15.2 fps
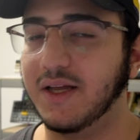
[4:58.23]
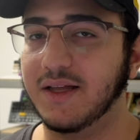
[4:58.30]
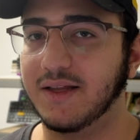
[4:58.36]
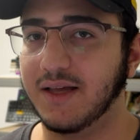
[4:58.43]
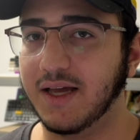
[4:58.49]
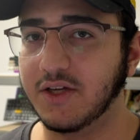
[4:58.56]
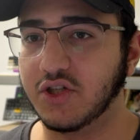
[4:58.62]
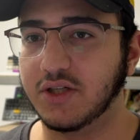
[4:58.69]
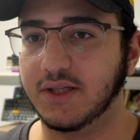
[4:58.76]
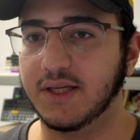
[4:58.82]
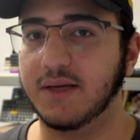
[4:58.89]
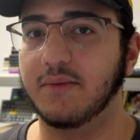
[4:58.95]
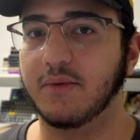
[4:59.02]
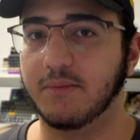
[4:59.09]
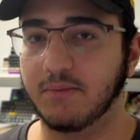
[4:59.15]
it
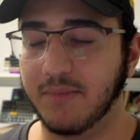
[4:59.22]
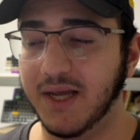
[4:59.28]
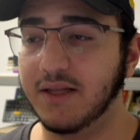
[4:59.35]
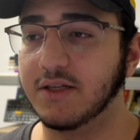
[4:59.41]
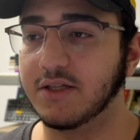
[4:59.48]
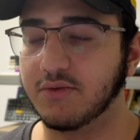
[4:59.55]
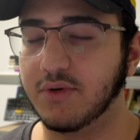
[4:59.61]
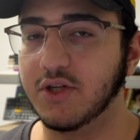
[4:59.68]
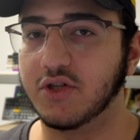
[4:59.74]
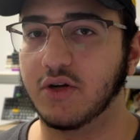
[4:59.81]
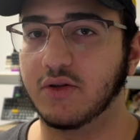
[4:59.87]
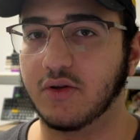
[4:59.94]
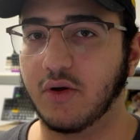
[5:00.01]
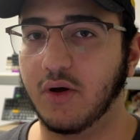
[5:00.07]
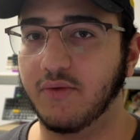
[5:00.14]
actually made a
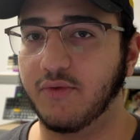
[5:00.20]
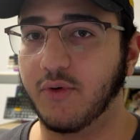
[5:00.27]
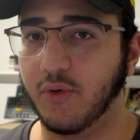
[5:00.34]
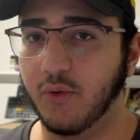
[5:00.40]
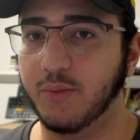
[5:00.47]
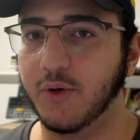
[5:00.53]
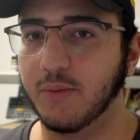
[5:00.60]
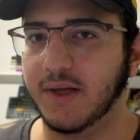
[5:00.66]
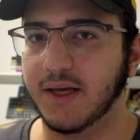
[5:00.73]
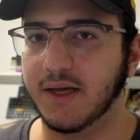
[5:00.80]
screenshot of Chromium